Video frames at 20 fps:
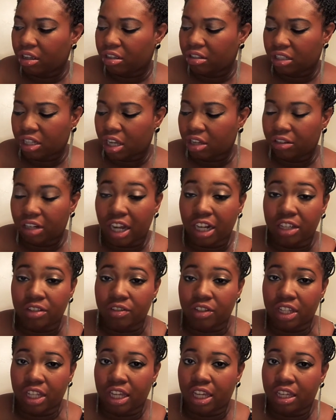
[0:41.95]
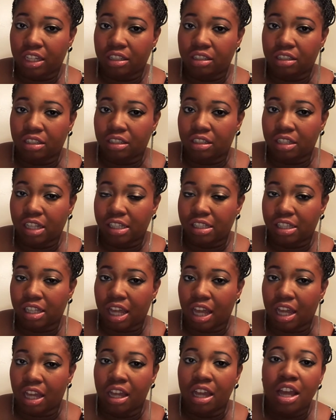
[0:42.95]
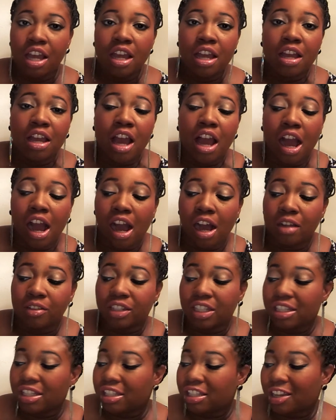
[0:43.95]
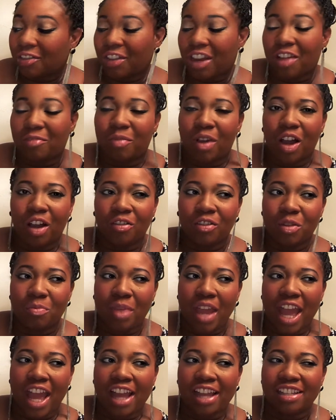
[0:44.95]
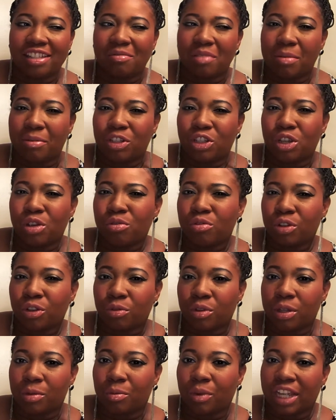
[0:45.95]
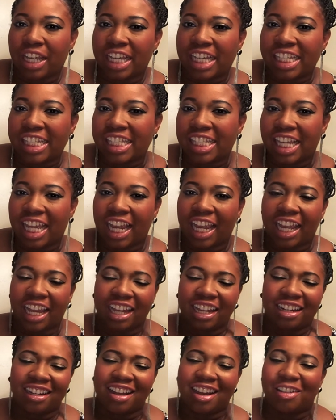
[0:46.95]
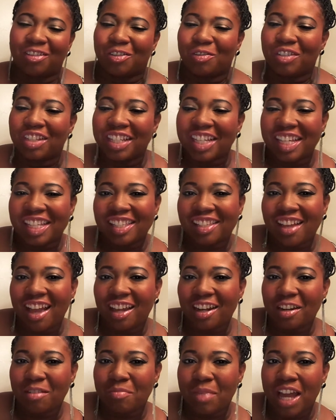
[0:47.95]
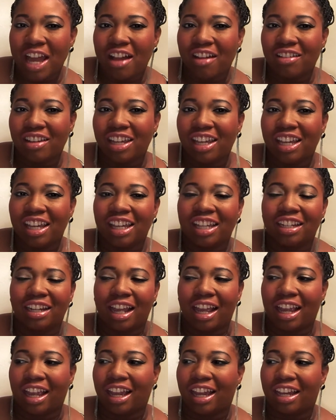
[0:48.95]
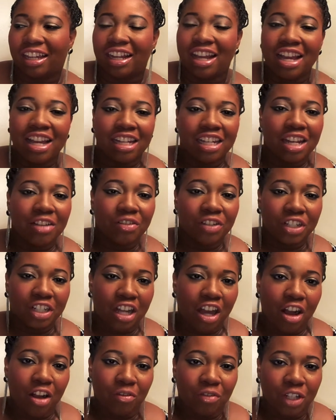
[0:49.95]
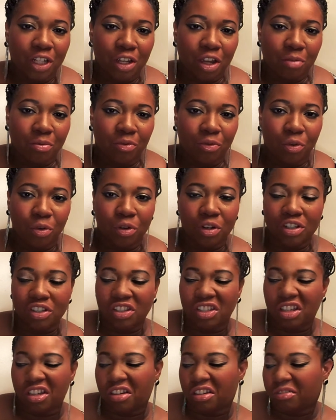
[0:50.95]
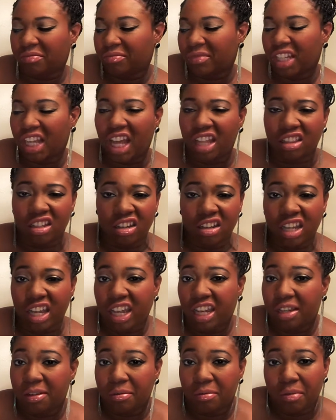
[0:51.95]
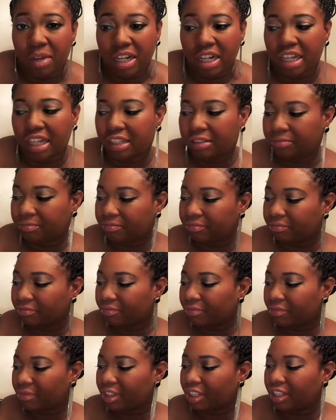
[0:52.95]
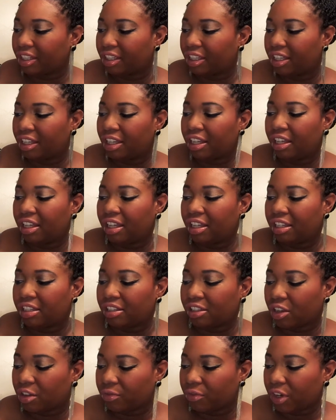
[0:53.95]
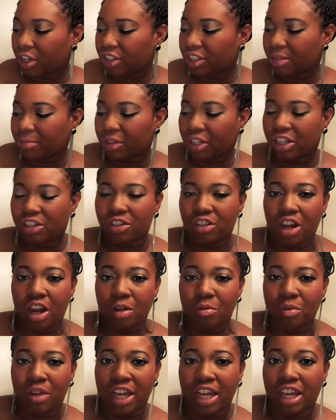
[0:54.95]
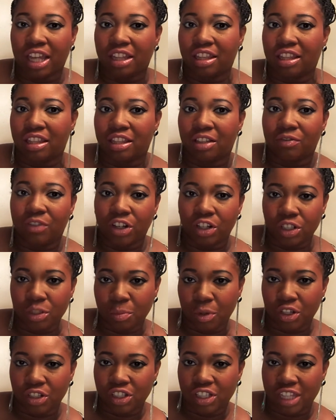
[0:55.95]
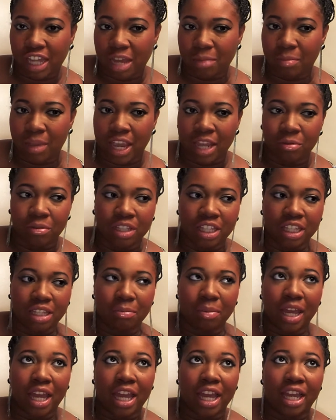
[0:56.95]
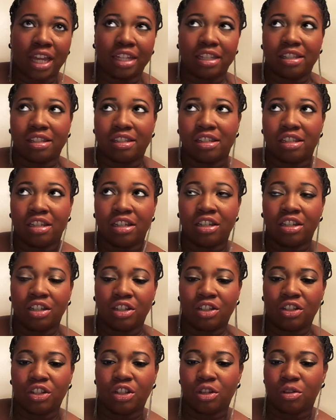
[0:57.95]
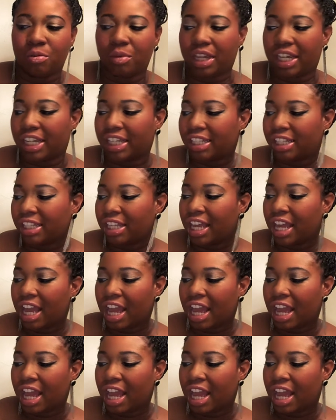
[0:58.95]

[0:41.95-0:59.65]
No, not even that. That's a lie. This is stuff that I bought over the past maybe 2 or 3 weeks, and I was really excited about it, and never did a haul video before, so I thought, hey, why not? So first I'm going to start with the first purchase that I made within the past 2 weeks.